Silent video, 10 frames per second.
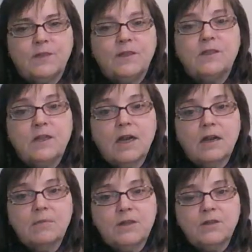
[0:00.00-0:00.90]
it's not
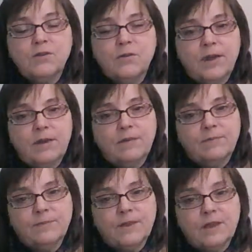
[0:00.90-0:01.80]
a mystery.
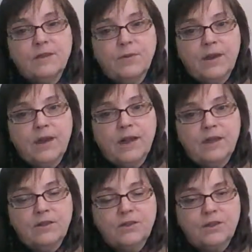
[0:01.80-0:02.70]
It's
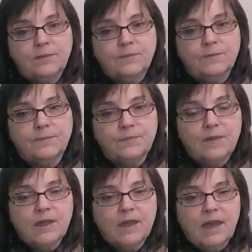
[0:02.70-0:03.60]
radiation
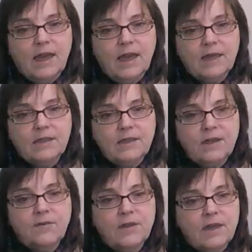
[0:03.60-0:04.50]
and it's
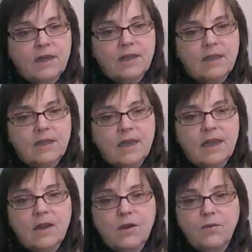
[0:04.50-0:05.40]
everything that
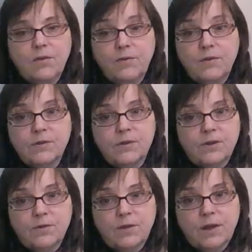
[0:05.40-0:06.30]
they are refusing
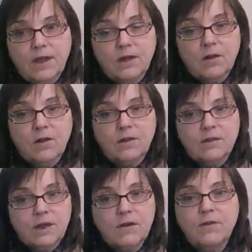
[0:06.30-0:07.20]
to
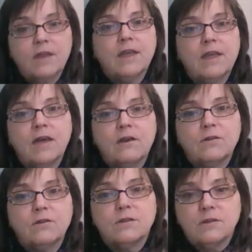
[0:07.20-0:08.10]
acknowledge, everything
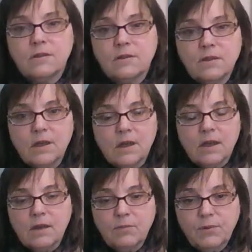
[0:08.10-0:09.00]
else
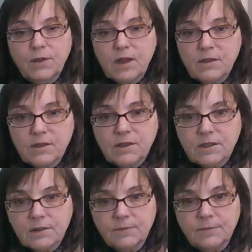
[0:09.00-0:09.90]

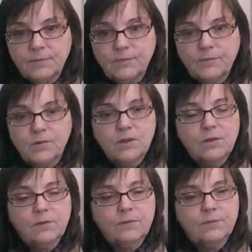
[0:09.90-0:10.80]
plus.
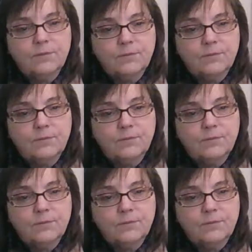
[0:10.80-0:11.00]
So,